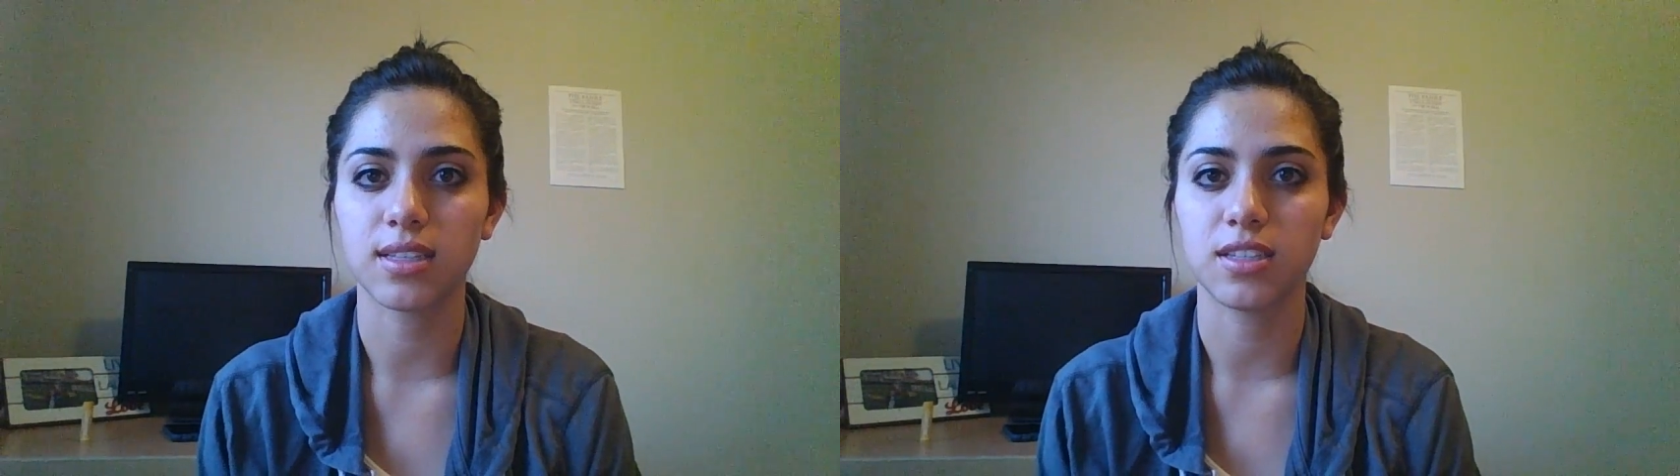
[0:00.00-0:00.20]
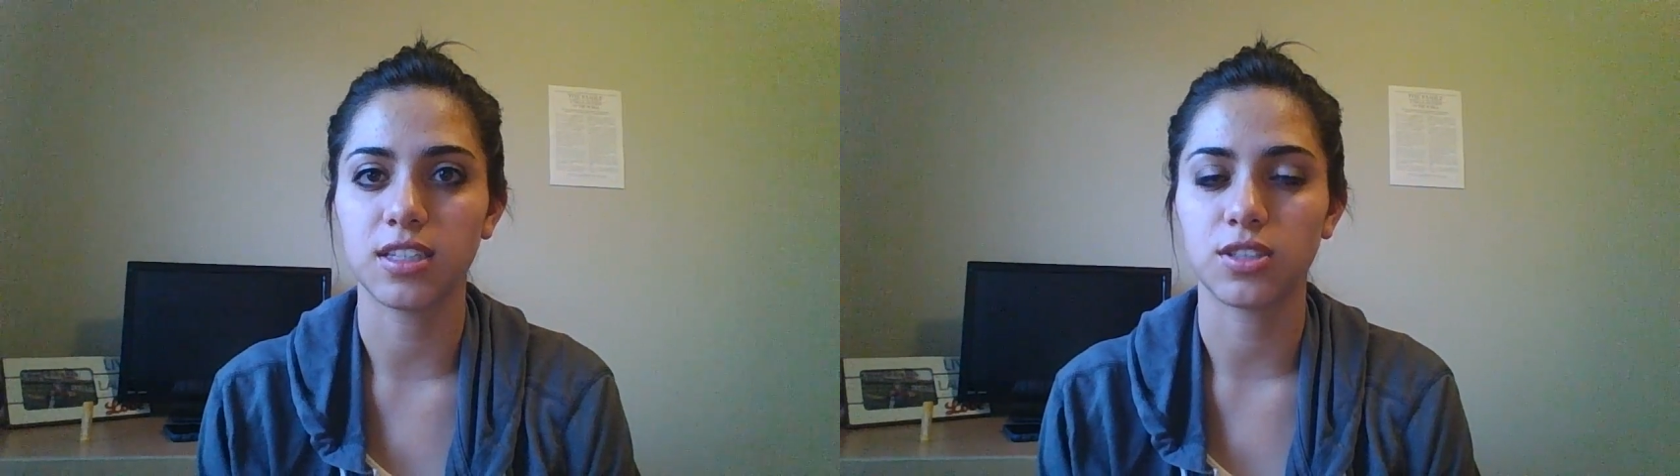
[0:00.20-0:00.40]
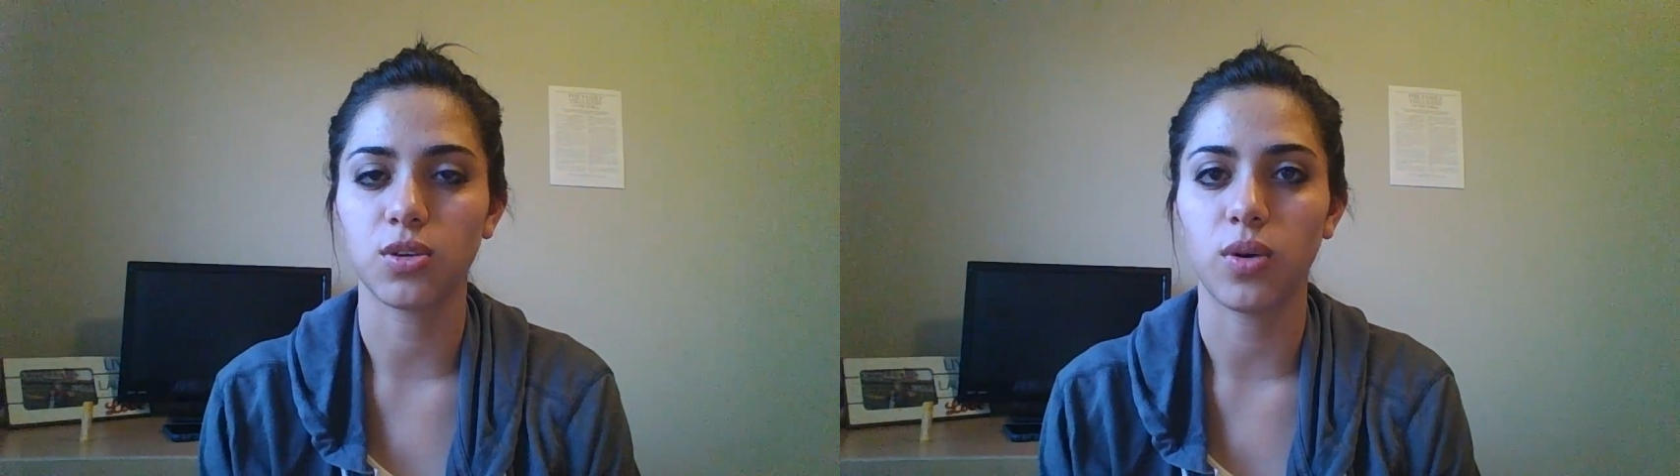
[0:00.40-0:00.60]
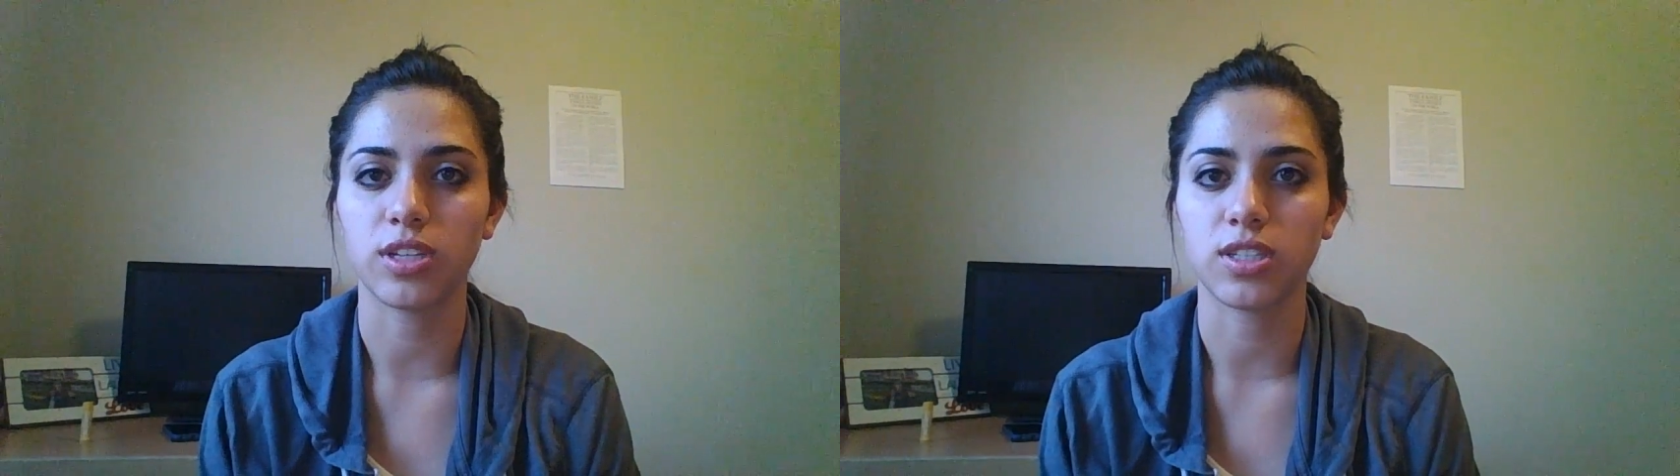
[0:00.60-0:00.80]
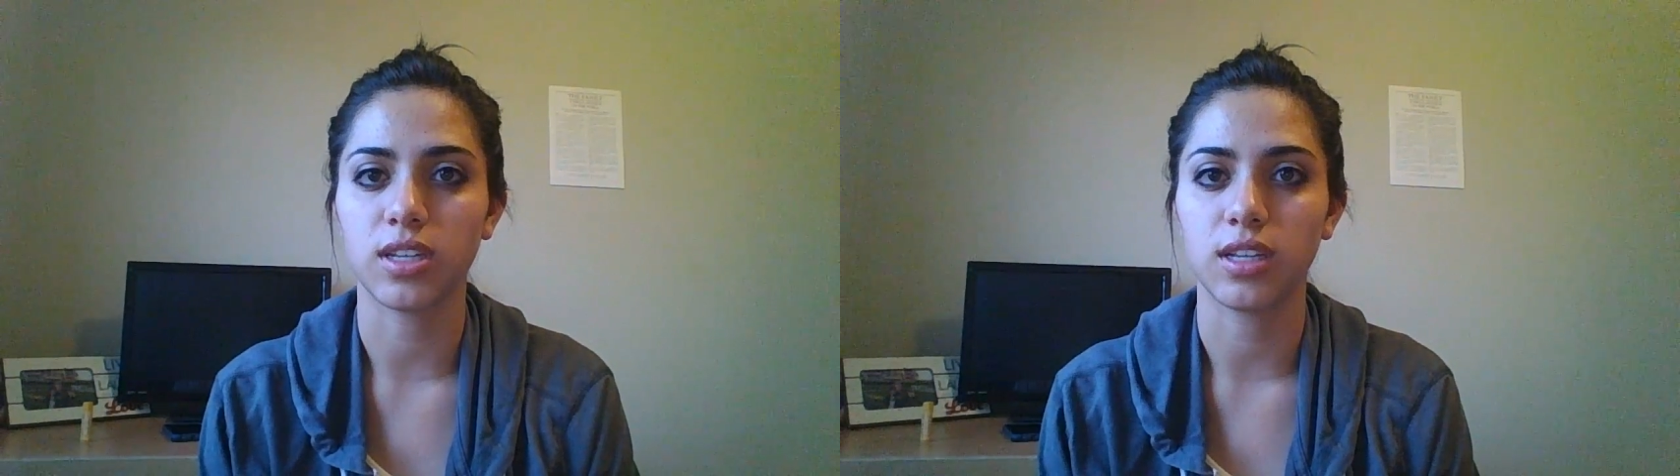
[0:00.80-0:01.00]
and the essential
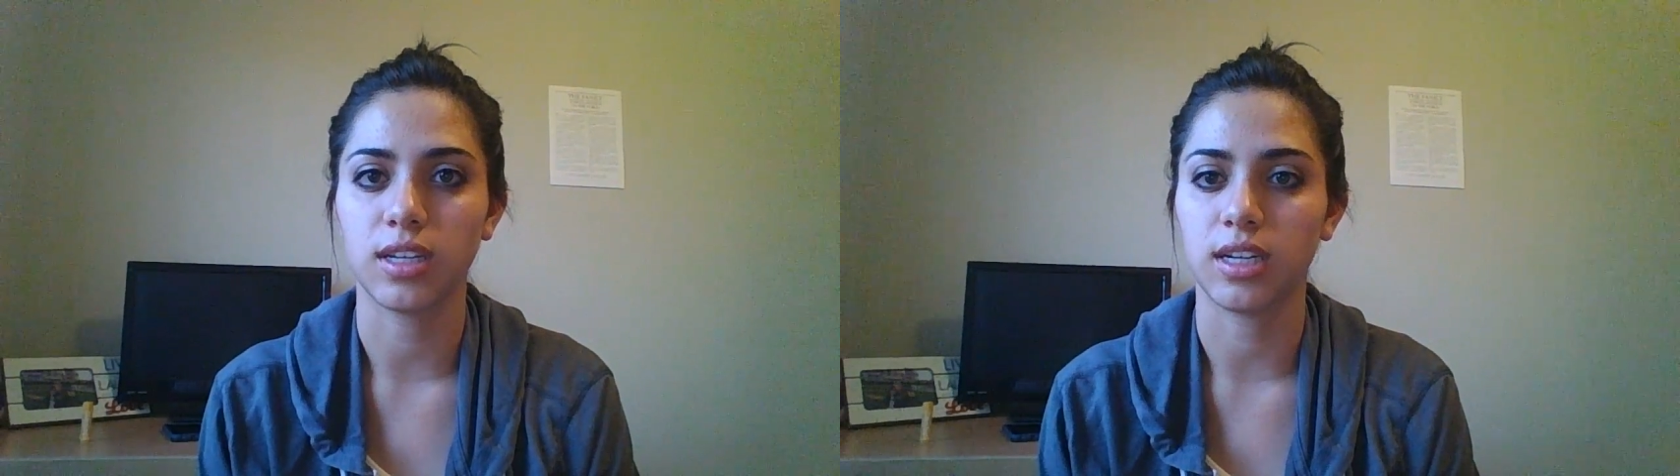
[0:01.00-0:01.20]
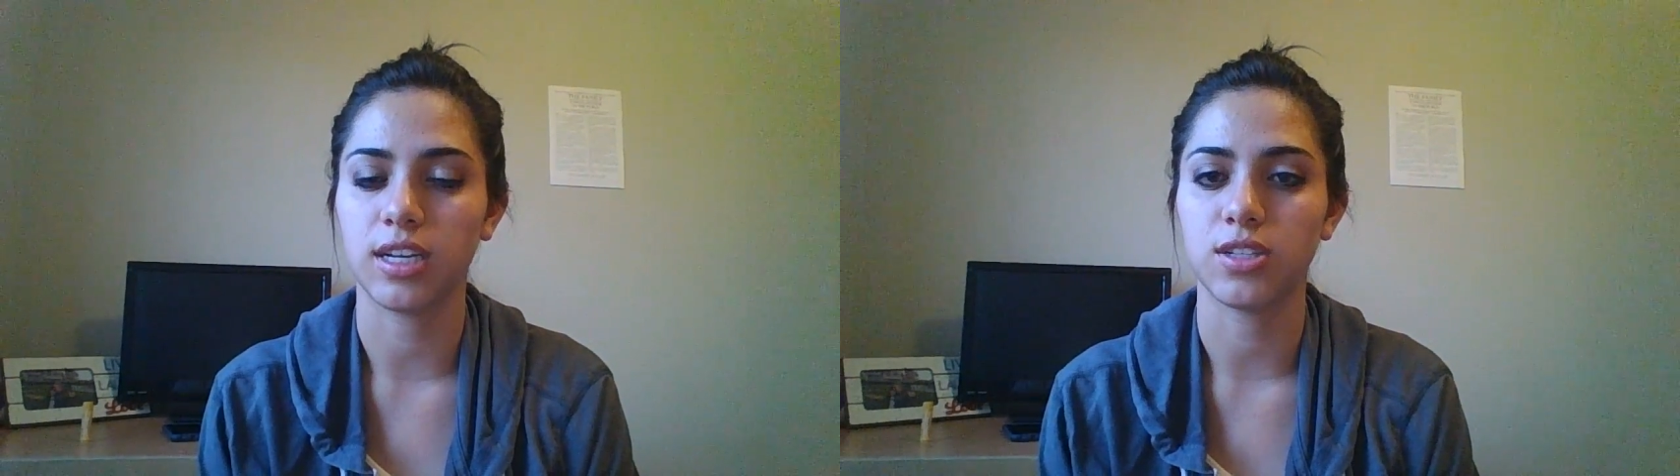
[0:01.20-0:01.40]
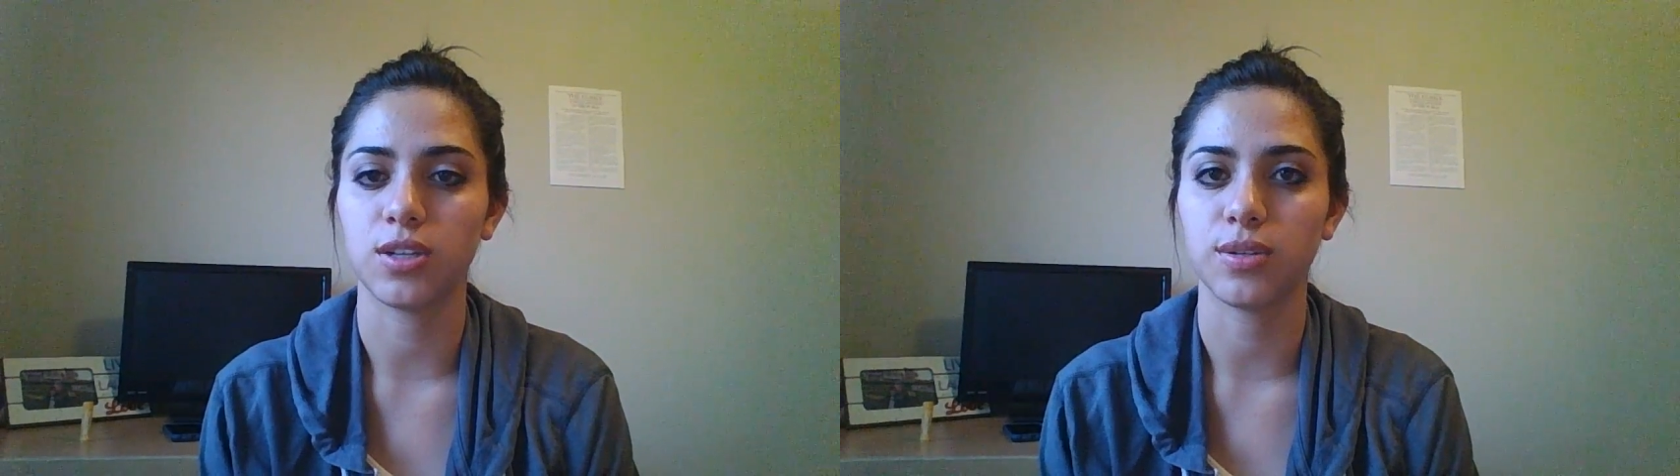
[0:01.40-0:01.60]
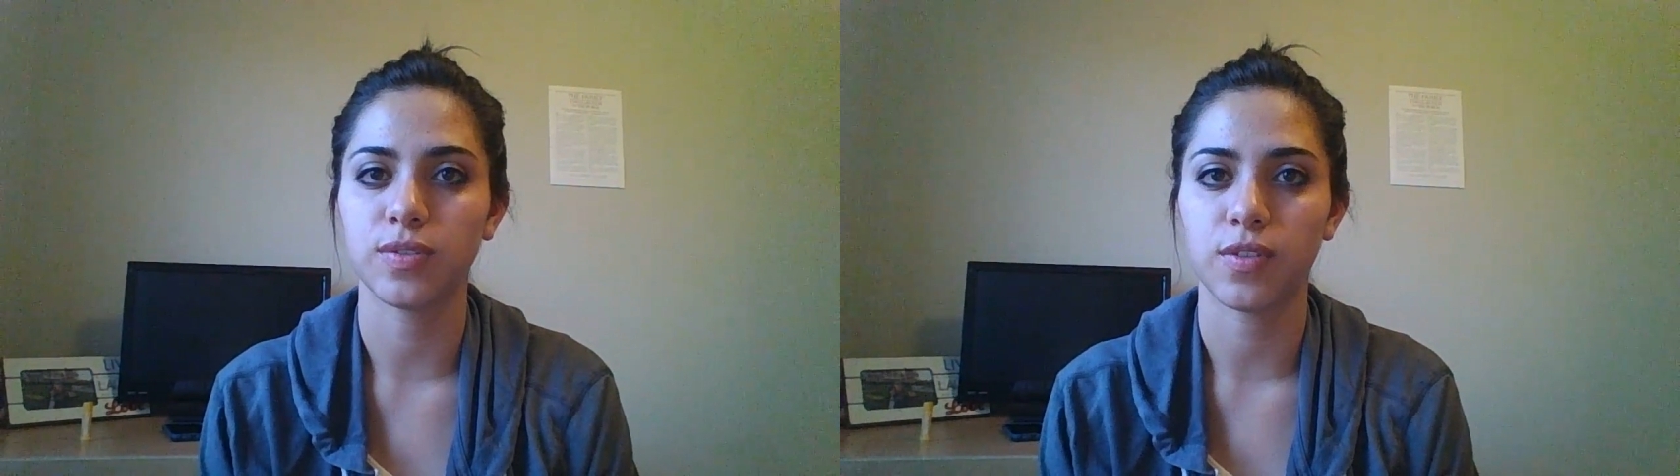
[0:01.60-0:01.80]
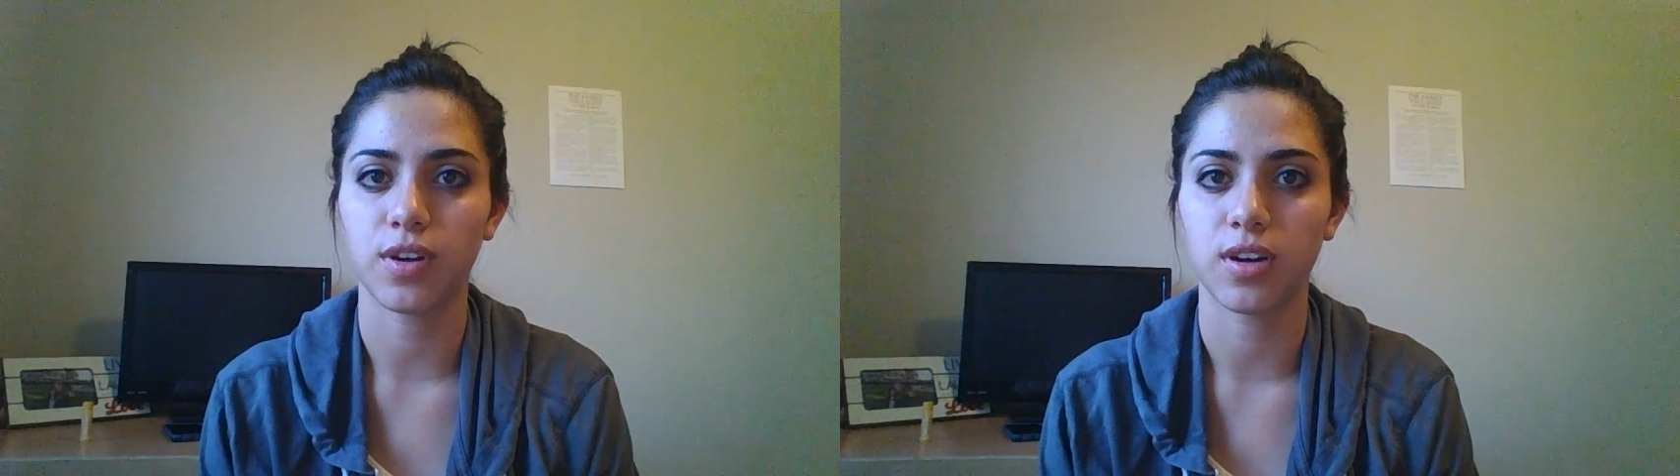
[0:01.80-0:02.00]
question that I chose
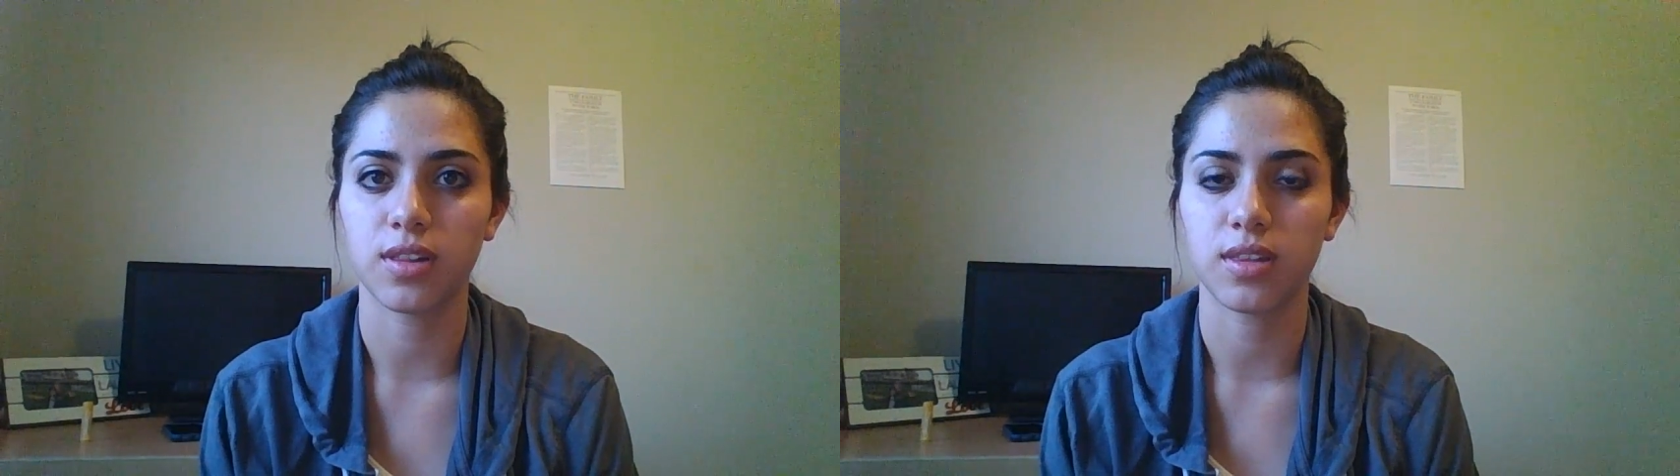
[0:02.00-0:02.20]
for